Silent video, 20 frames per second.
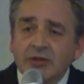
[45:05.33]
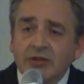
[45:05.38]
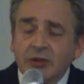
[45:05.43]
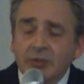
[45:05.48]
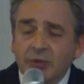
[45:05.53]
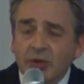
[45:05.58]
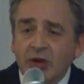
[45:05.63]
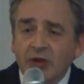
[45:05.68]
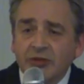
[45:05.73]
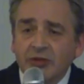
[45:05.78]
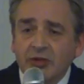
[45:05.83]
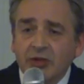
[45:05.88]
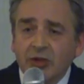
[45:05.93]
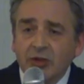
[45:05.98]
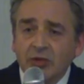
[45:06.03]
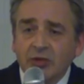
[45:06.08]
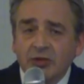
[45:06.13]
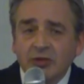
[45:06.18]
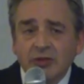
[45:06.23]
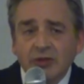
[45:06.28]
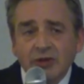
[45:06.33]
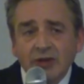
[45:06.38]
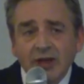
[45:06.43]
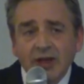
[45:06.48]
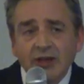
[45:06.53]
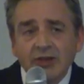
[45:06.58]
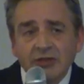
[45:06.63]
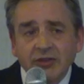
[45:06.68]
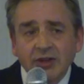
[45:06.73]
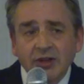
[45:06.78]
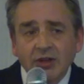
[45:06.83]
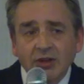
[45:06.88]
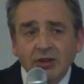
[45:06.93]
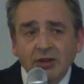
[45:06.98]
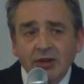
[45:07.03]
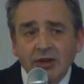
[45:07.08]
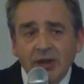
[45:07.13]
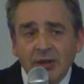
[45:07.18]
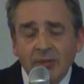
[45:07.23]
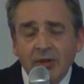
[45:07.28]
to prosecute a
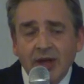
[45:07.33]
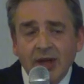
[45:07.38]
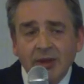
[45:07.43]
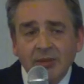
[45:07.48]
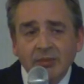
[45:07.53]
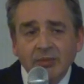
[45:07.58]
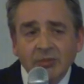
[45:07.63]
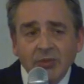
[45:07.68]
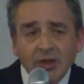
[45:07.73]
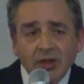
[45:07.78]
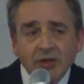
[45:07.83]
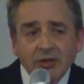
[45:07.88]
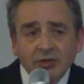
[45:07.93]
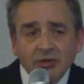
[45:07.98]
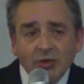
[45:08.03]
single imam